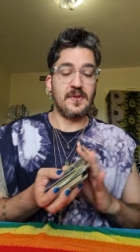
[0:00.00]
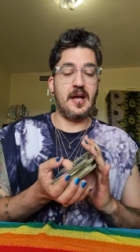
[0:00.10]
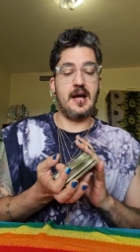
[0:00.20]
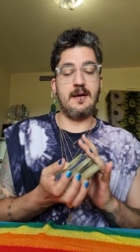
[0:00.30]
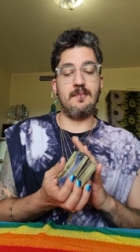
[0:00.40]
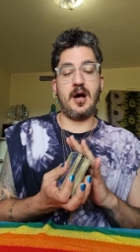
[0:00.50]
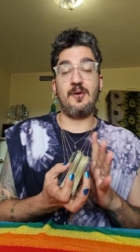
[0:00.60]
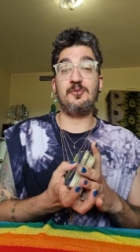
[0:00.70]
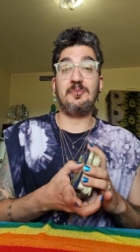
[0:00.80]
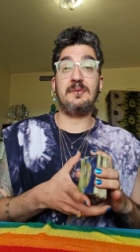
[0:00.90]
Um, I
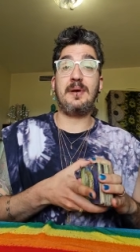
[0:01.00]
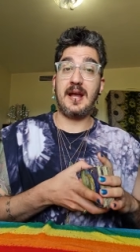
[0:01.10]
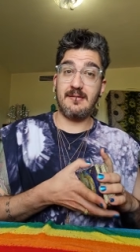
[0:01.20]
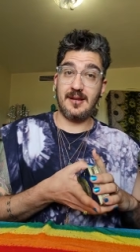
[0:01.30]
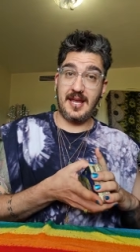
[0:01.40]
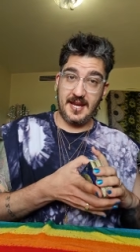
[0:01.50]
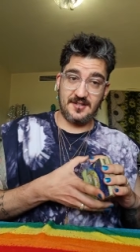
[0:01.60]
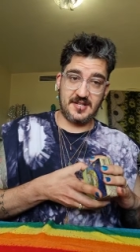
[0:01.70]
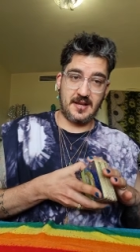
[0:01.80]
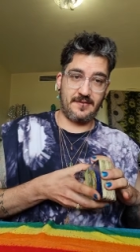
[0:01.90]
will be pairing
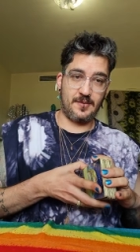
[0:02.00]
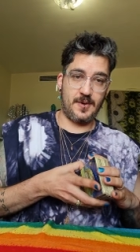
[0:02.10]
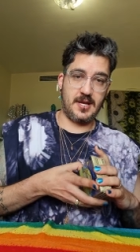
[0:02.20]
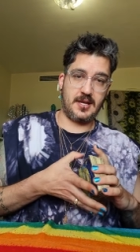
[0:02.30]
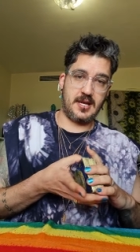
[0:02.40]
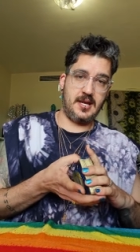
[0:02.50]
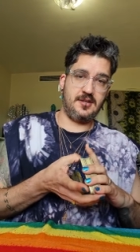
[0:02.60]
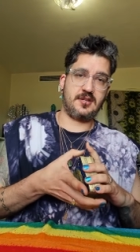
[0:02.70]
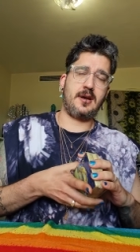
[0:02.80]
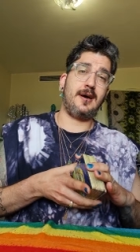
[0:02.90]
each day of the week and
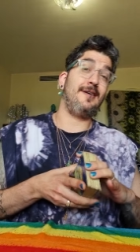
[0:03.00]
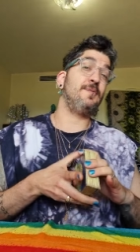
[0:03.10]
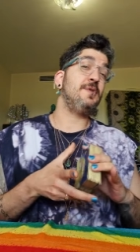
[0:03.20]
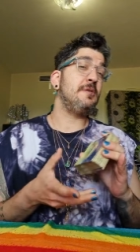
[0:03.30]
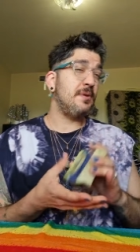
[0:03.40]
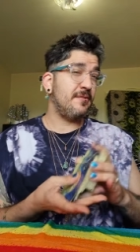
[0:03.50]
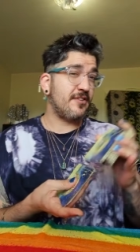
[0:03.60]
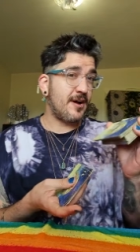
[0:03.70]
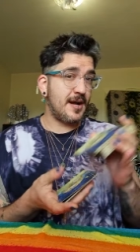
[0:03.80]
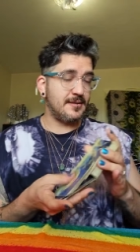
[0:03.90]
each card with a bit of
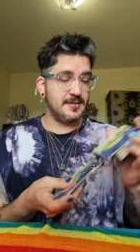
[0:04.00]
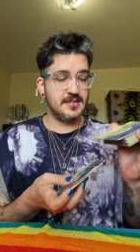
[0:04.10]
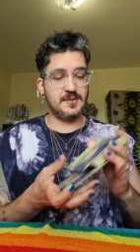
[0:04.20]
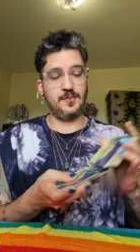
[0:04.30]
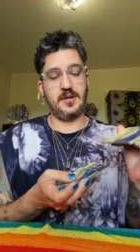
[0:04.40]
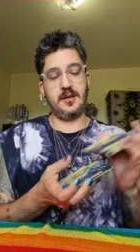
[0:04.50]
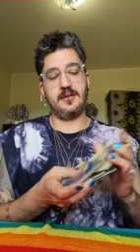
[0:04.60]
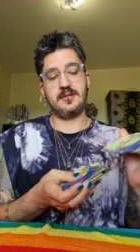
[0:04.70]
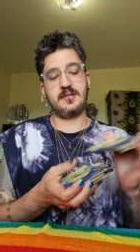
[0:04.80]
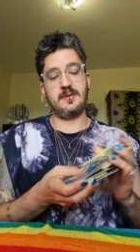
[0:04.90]
guidance,
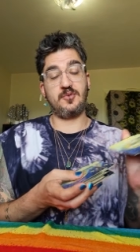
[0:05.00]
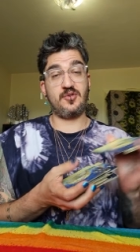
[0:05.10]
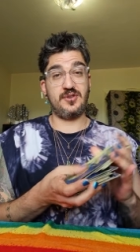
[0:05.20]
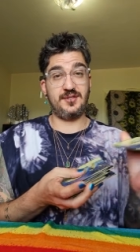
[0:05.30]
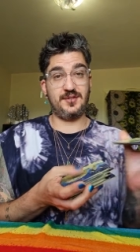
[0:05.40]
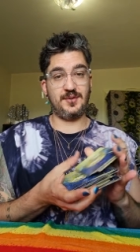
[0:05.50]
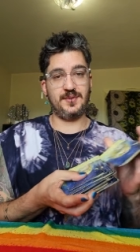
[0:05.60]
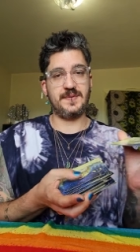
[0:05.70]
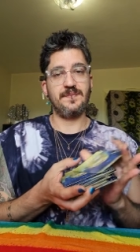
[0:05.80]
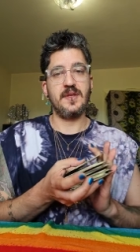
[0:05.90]
with some
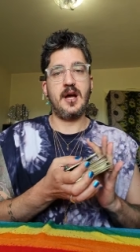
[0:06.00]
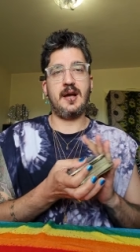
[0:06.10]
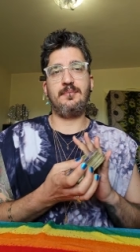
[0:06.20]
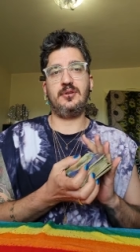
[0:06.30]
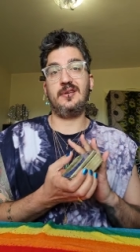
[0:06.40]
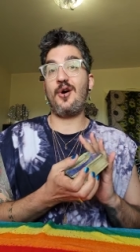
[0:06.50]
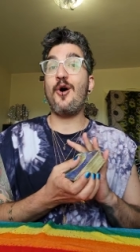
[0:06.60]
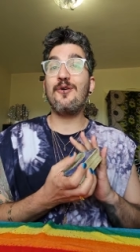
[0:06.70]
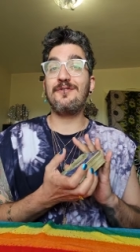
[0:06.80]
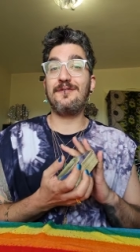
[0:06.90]
crystals. I pull an
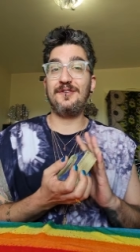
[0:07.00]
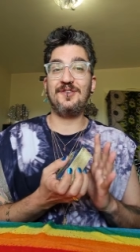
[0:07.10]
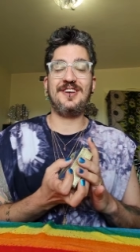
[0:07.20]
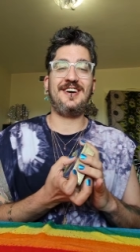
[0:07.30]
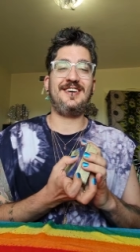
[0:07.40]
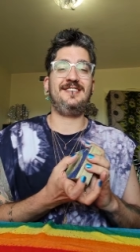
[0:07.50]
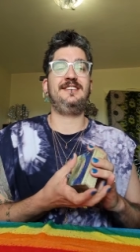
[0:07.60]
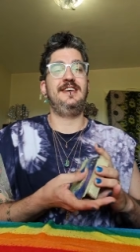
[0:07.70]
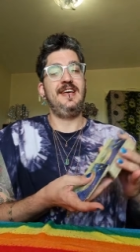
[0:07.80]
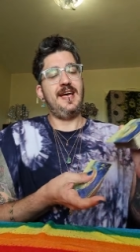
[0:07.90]
overview card
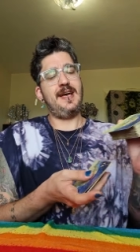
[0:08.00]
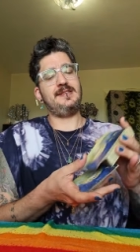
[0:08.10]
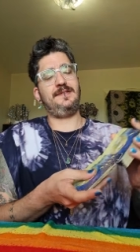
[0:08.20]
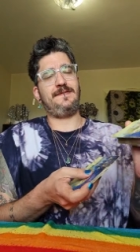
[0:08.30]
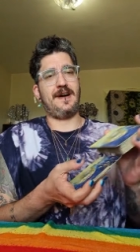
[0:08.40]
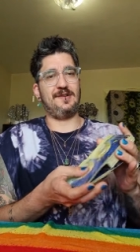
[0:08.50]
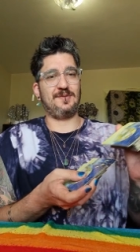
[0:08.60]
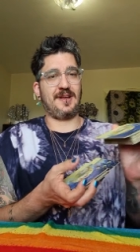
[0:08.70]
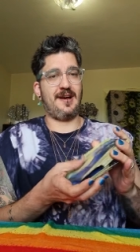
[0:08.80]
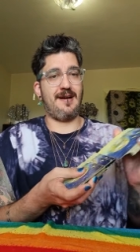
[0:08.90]
as a final
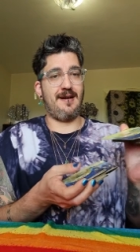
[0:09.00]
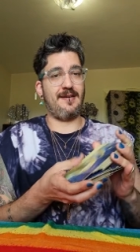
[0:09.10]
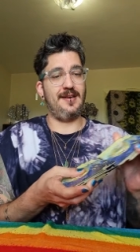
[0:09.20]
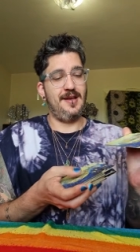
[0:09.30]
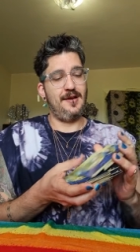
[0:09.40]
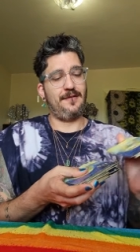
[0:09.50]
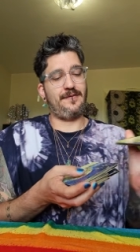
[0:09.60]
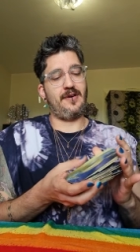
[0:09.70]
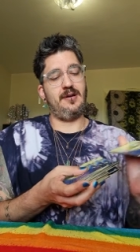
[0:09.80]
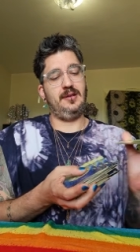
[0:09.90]
card
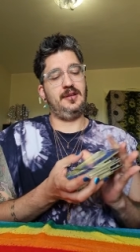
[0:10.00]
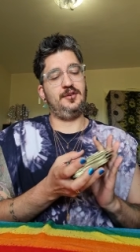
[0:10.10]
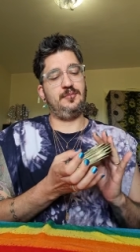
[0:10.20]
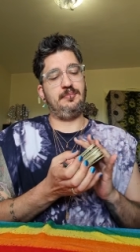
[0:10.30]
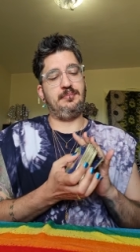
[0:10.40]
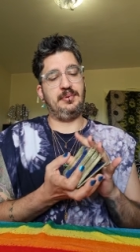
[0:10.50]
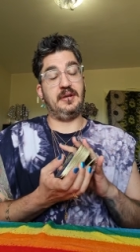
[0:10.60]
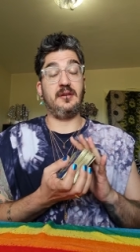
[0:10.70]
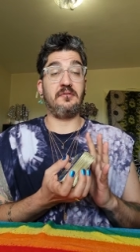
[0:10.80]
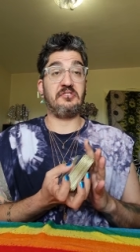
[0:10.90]
for a little bit
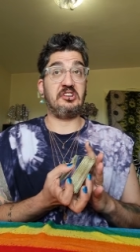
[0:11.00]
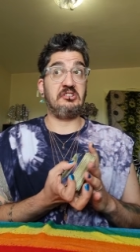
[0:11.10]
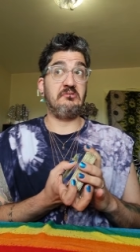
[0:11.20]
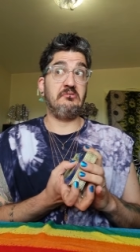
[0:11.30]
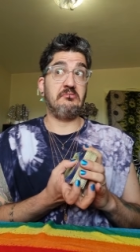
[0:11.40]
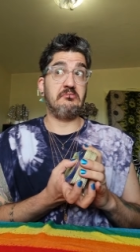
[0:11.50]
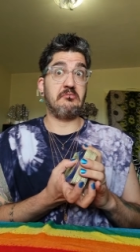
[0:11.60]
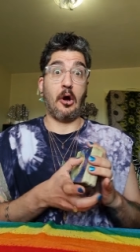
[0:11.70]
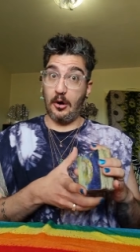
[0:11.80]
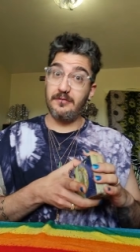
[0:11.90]
of an
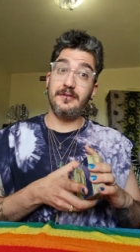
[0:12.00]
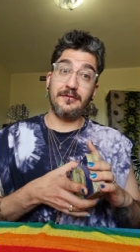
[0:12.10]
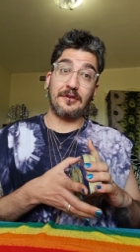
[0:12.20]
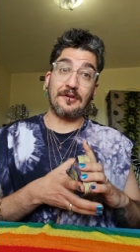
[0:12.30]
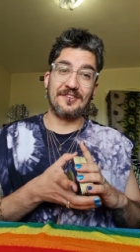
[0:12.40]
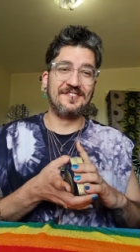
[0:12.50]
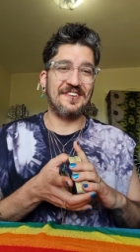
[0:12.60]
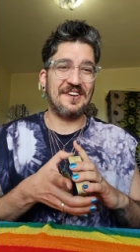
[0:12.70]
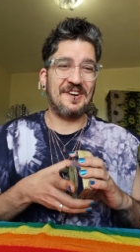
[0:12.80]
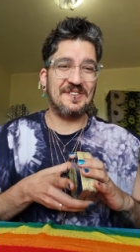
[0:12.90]
overview for
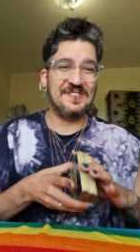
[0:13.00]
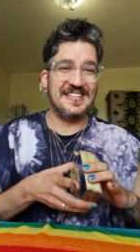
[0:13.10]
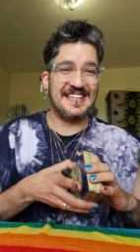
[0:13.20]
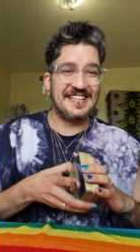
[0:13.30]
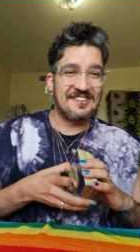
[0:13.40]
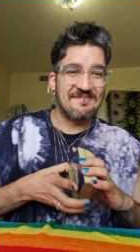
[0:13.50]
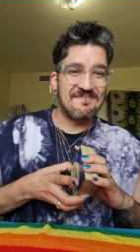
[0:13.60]
the whole week.